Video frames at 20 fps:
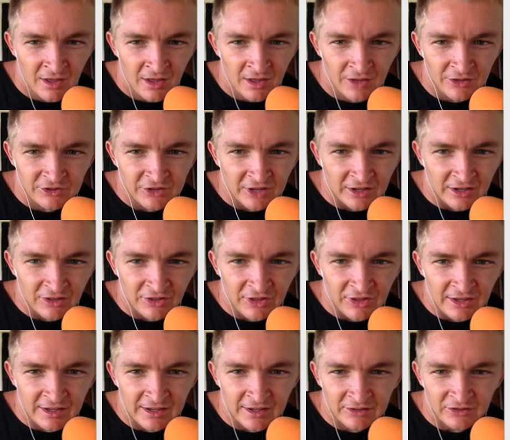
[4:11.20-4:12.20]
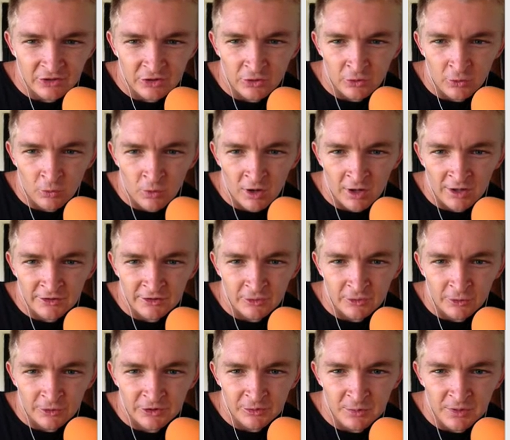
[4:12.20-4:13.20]
second thing is you want your
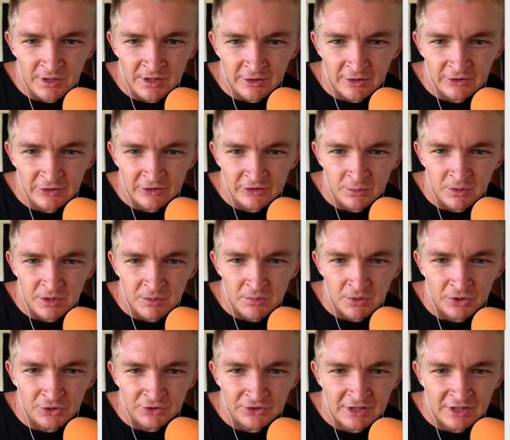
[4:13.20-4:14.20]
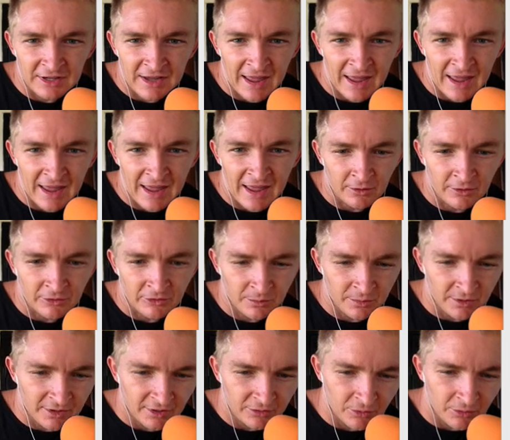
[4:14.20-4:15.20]
speakers to be built-in headphones
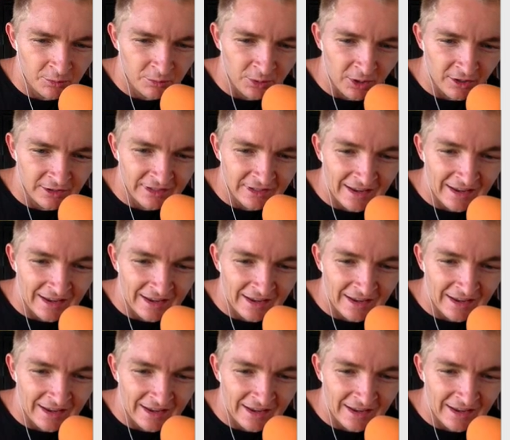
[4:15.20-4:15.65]
because we plugged